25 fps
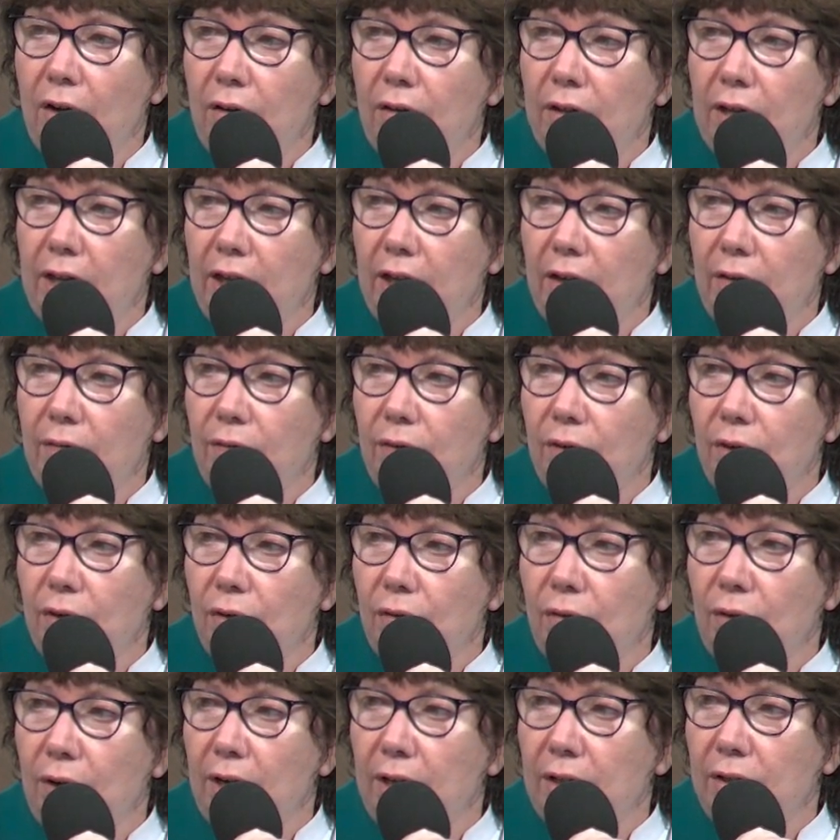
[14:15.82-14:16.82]
Thank you for your
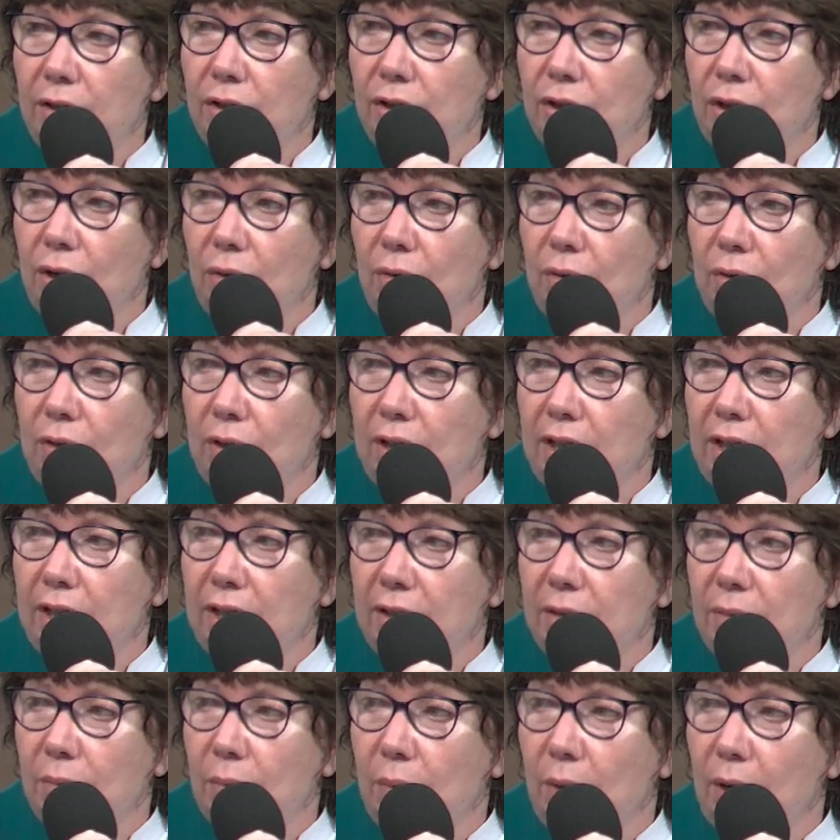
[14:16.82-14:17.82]
grace shown to
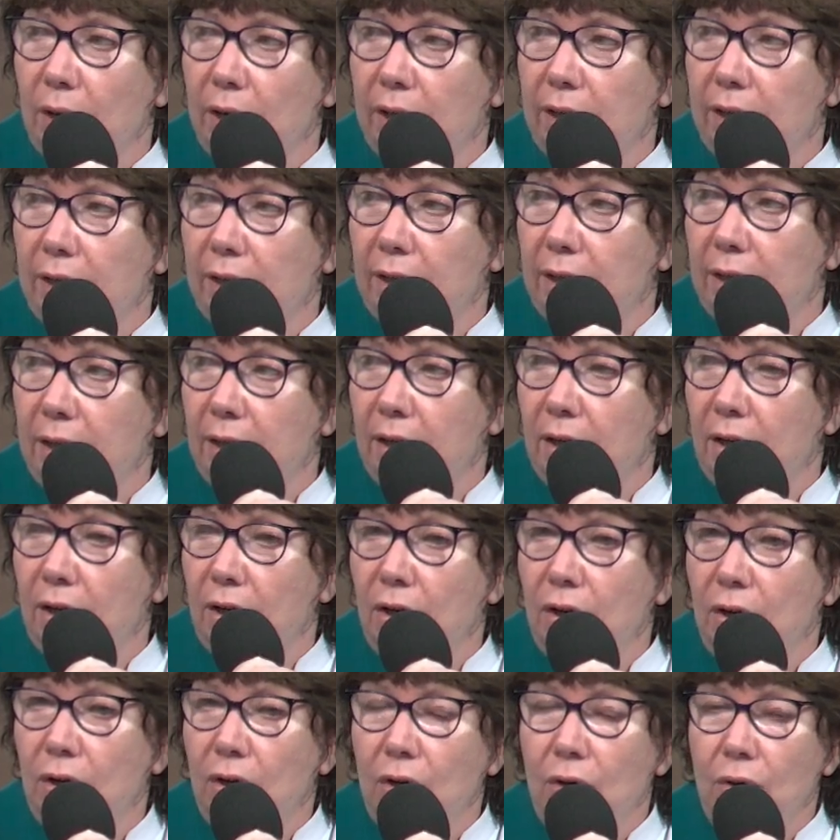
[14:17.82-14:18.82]
this one
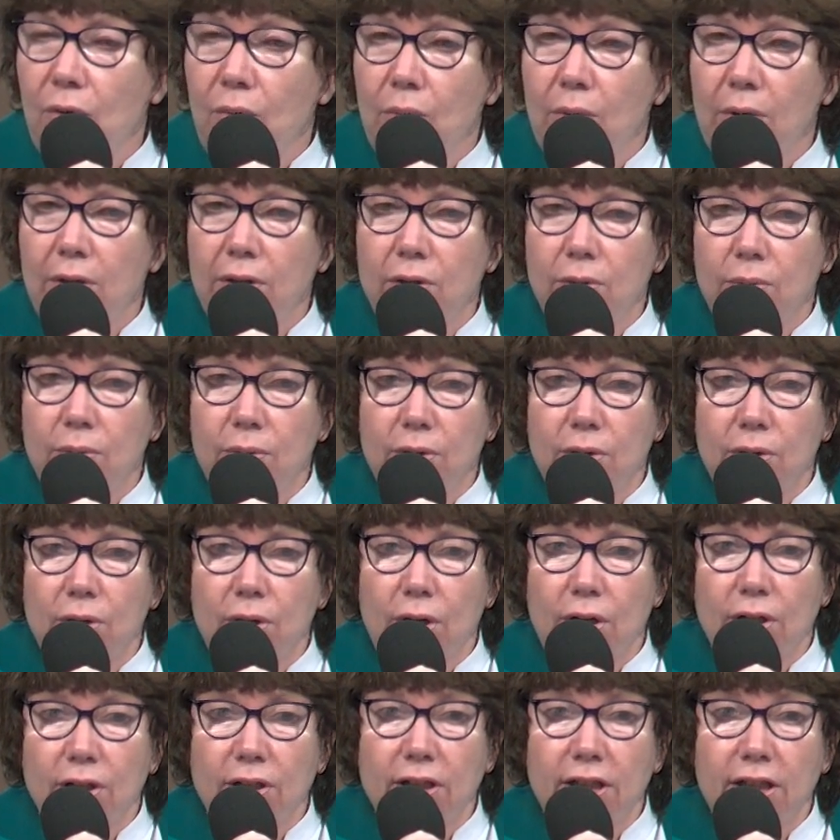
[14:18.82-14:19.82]
who once was
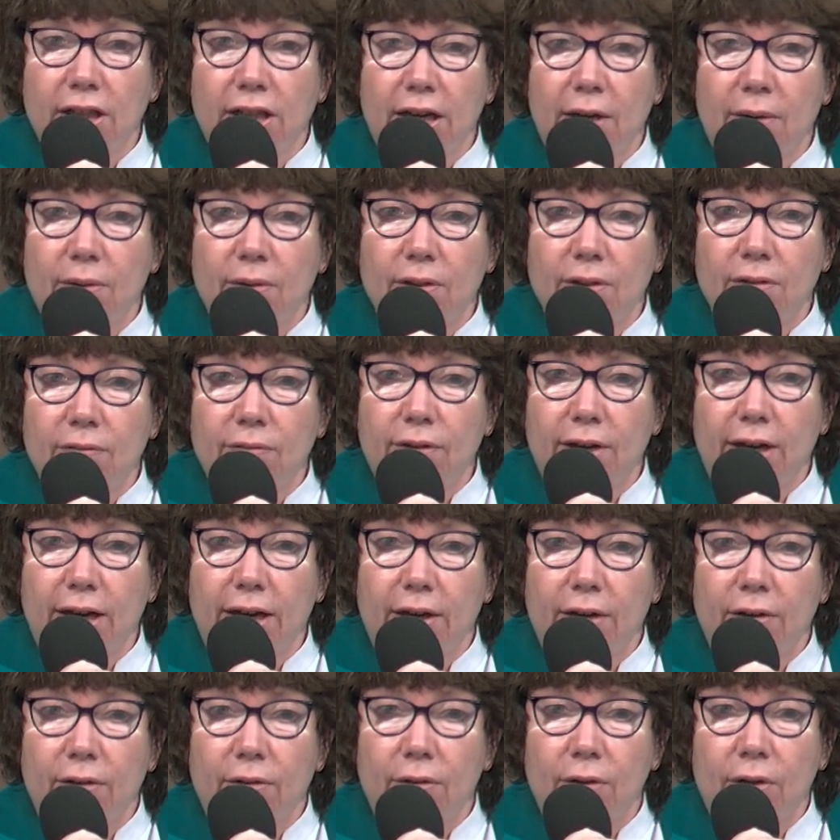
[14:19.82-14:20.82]
lost and now is
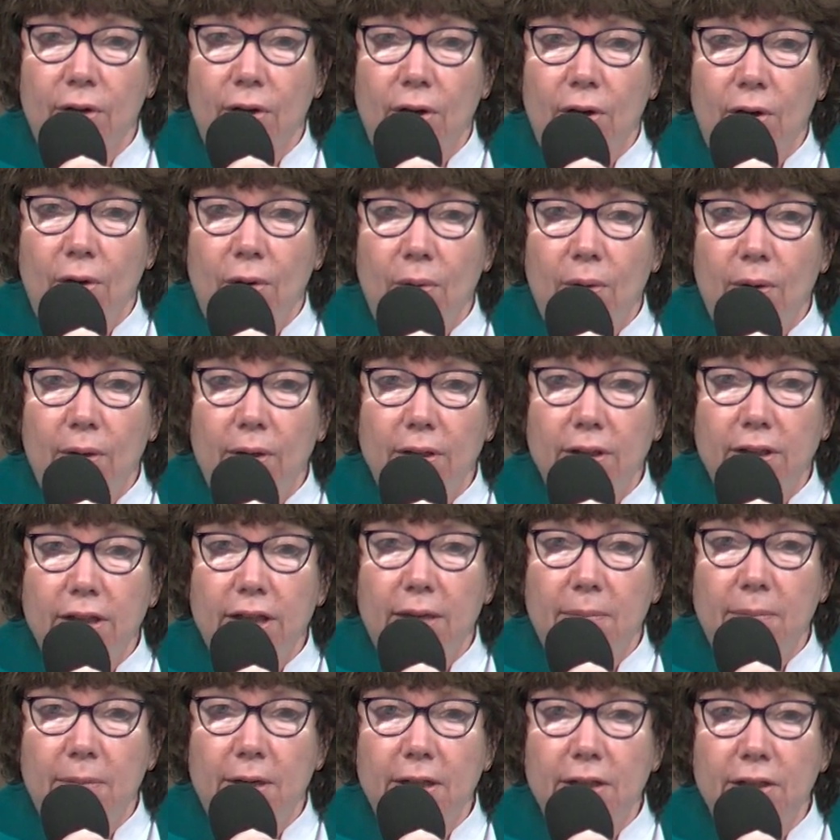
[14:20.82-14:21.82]
found. Like I say,
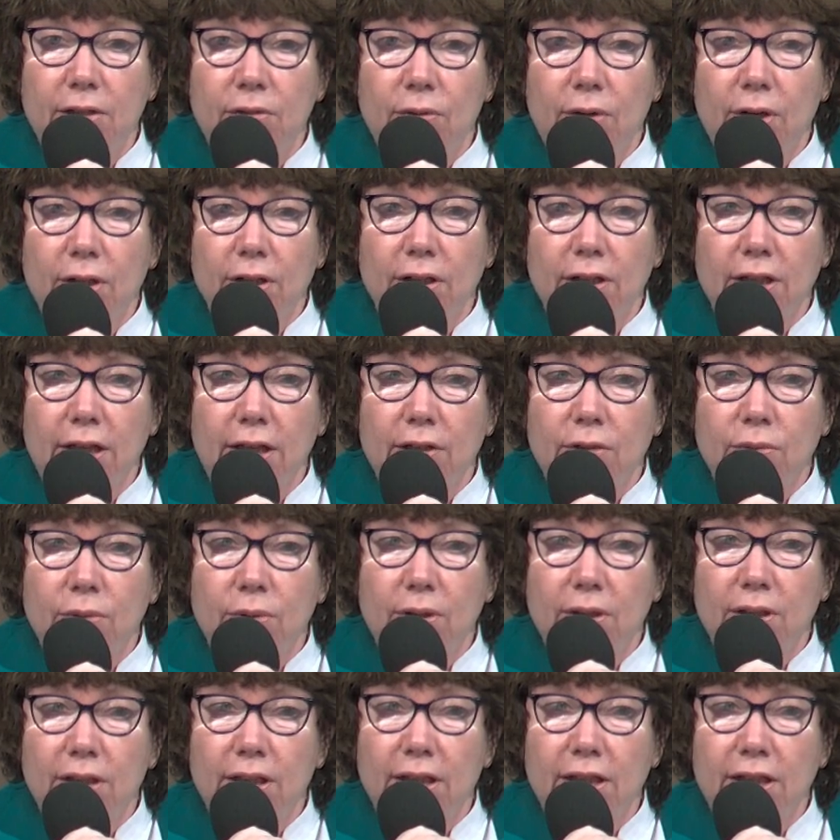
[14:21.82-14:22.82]
amazing grace, how
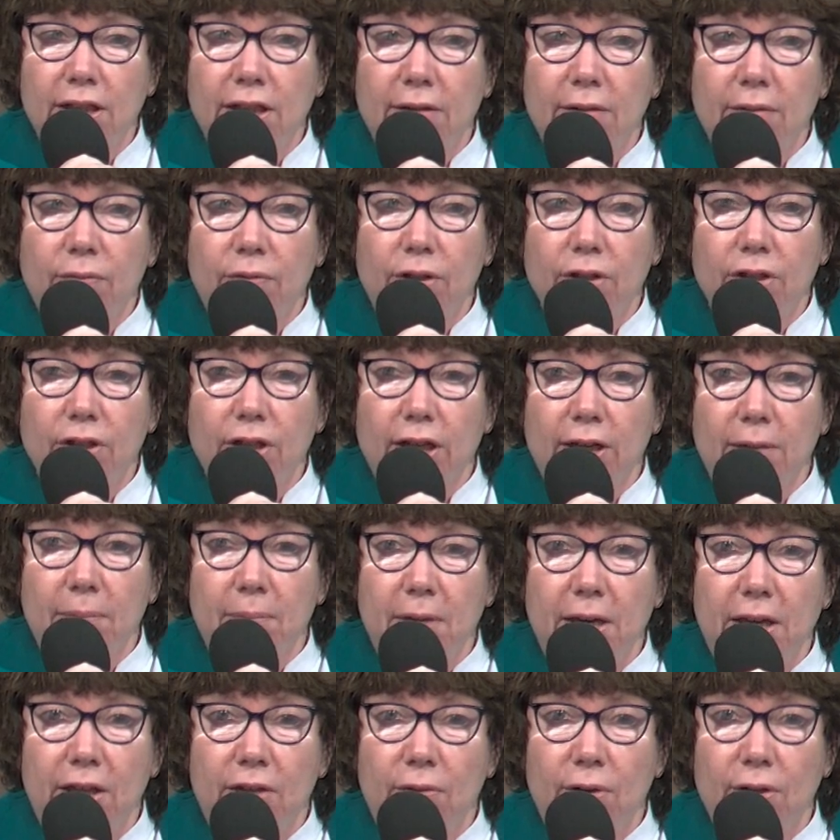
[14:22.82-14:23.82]
sweet sound saved a wretch like
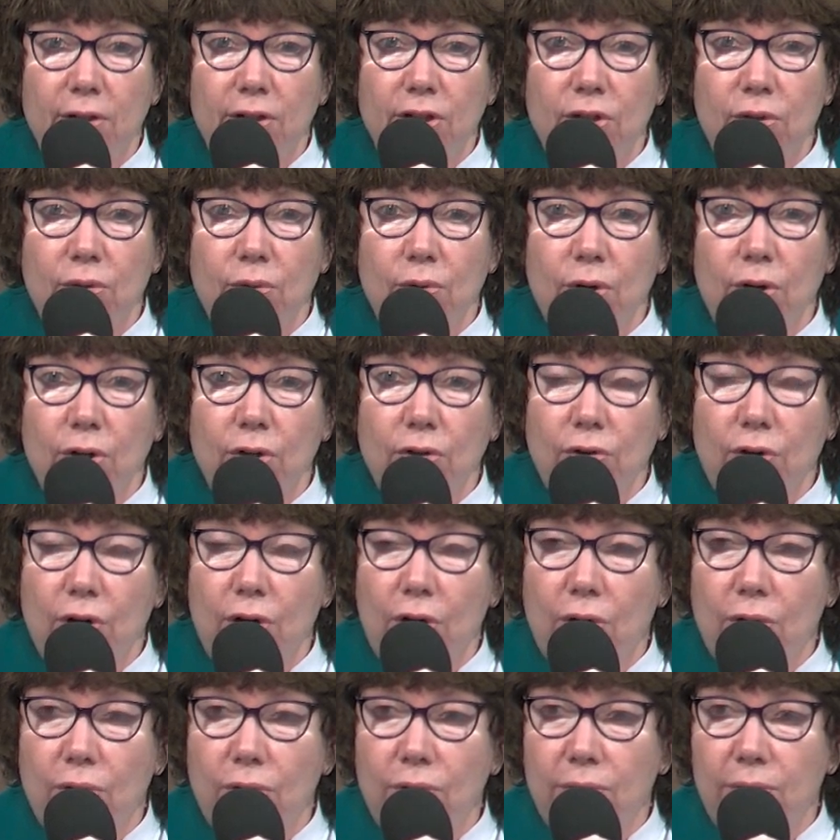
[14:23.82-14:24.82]
me. The rest of you are on your
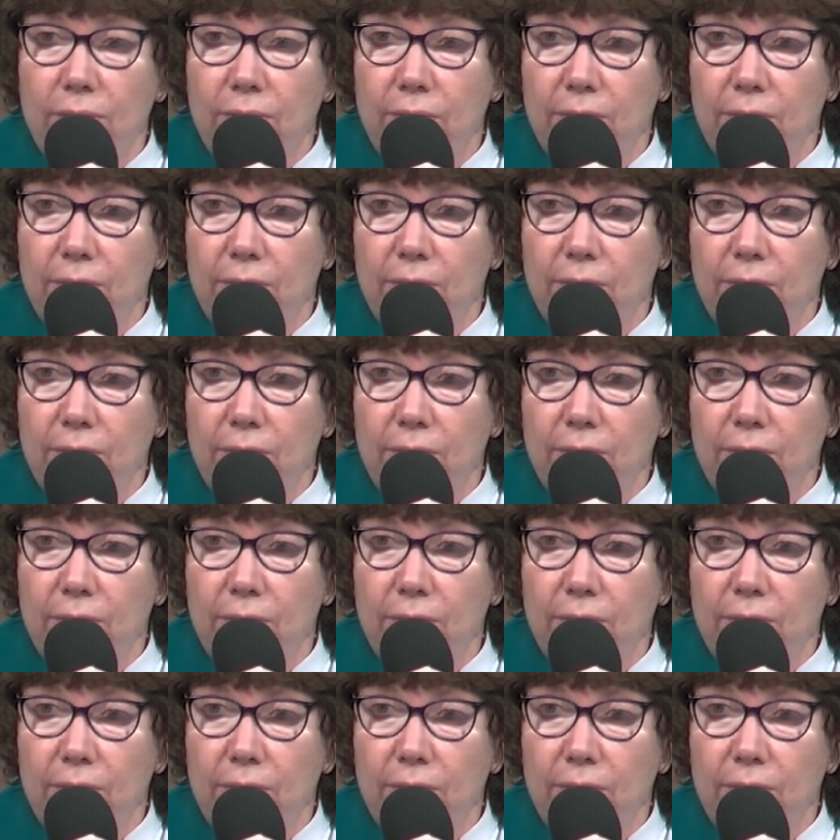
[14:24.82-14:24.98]
own.